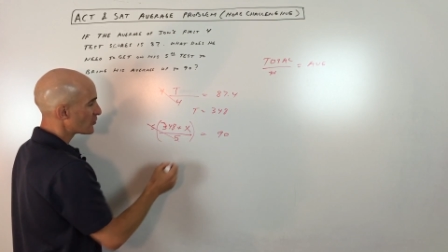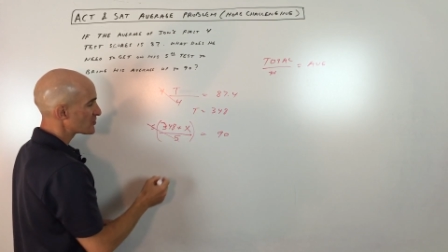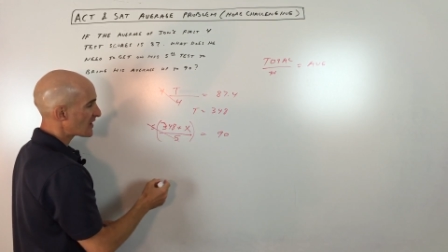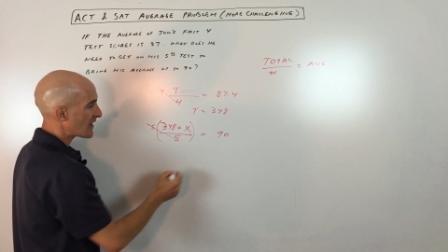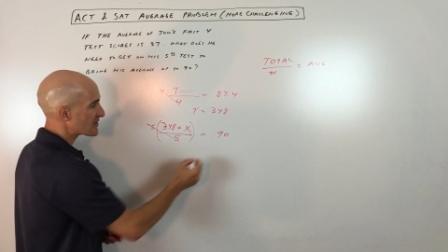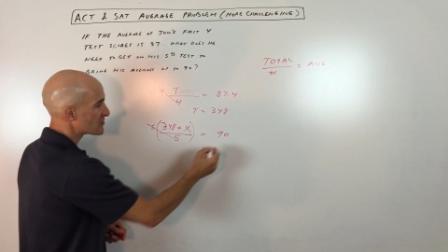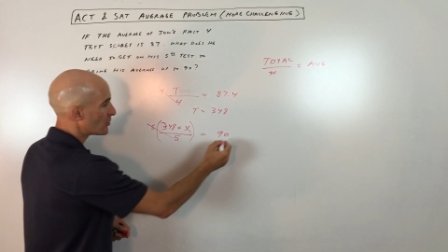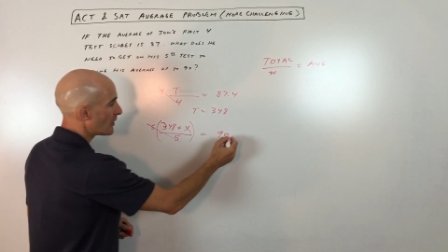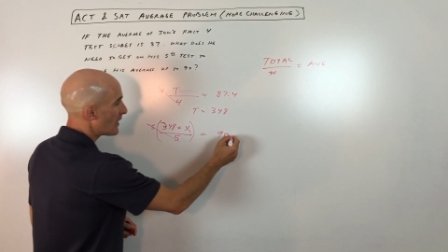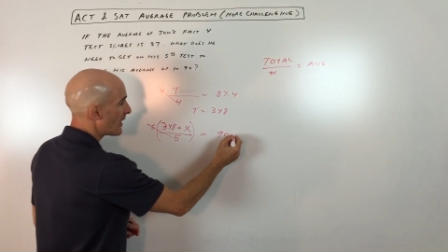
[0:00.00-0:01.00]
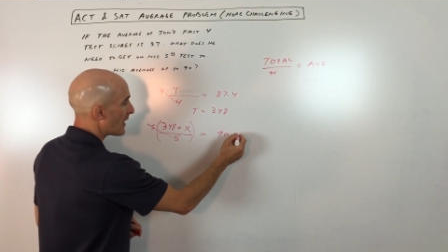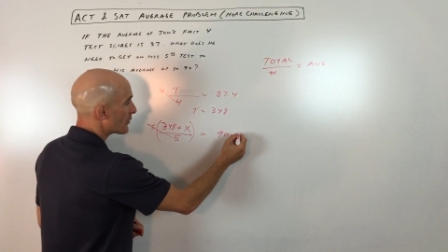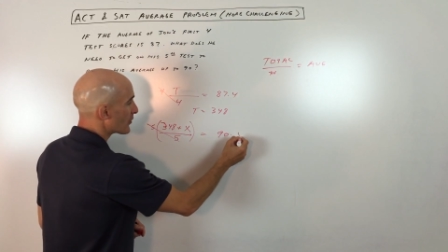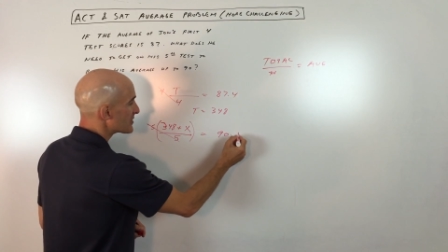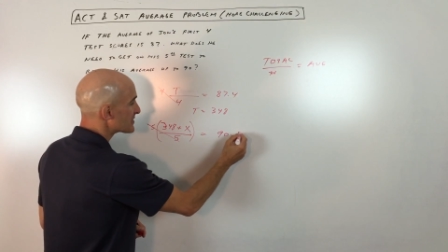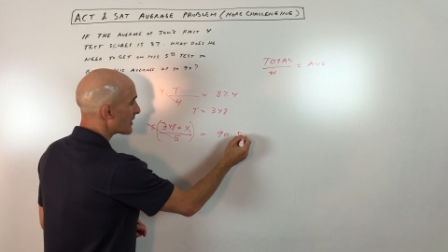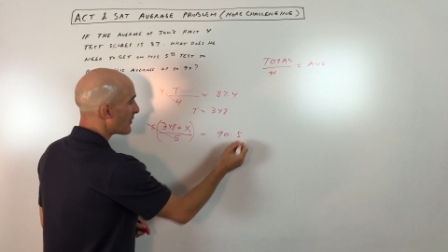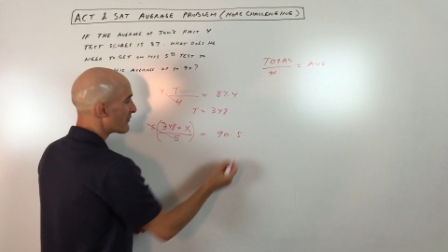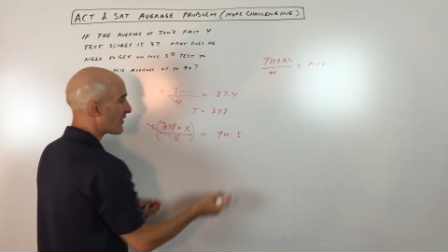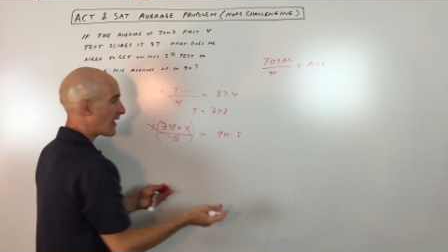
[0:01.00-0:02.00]
those cancel, and the right side
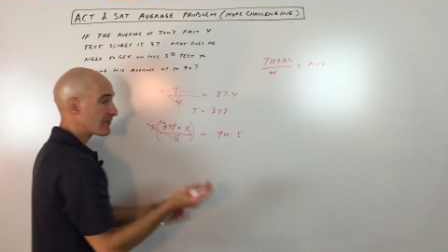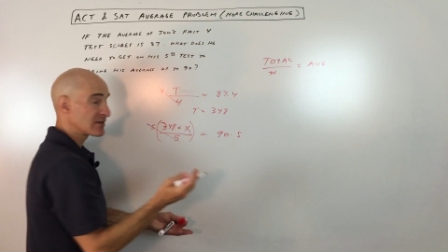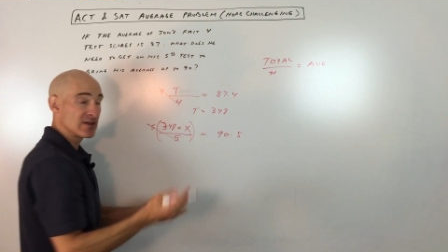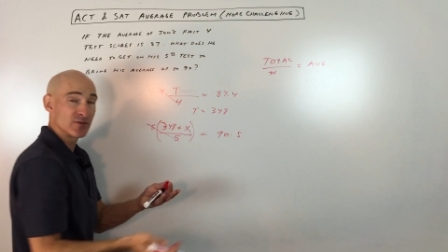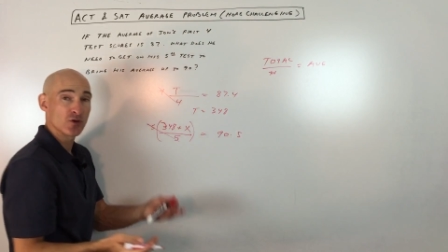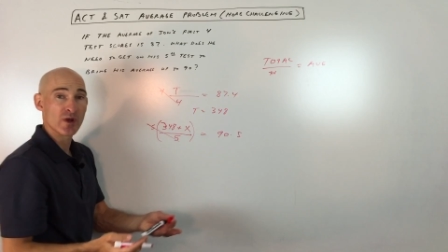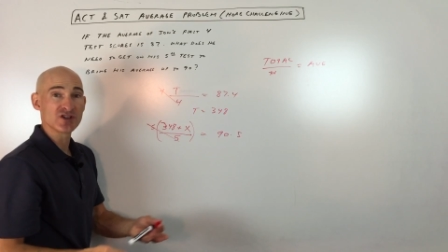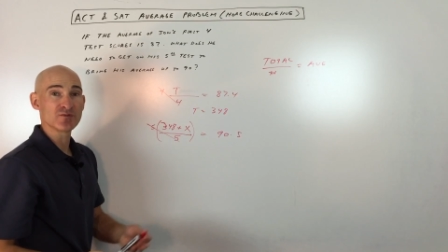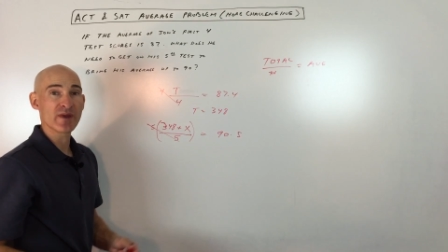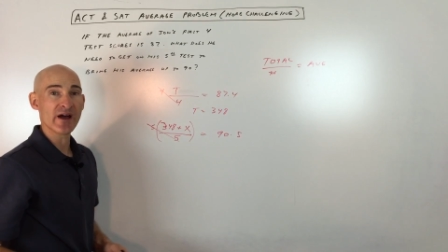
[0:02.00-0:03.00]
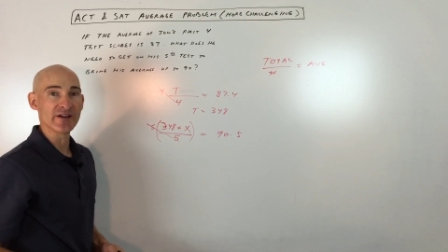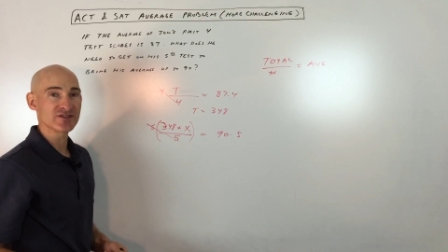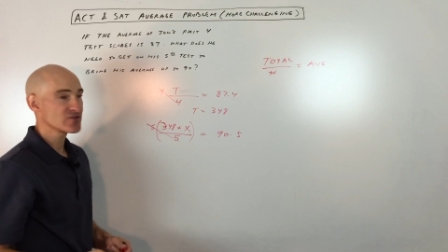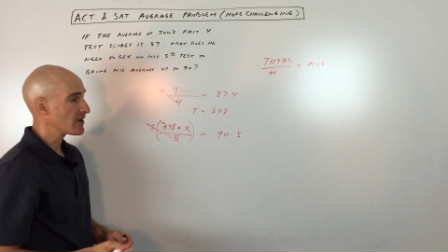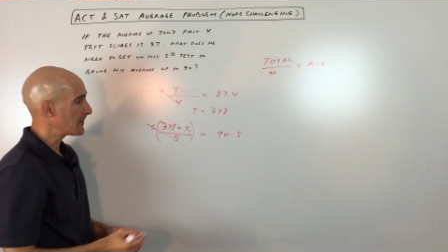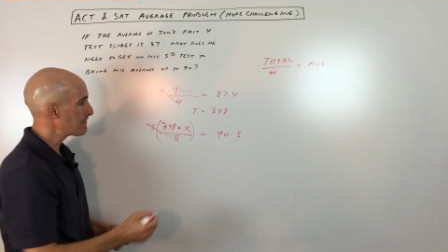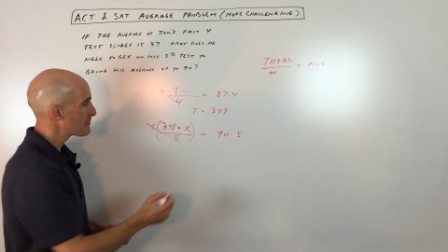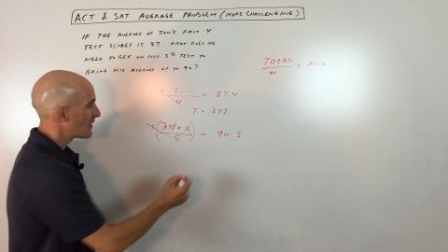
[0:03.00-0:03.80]
by five to keep the equation balanced, right?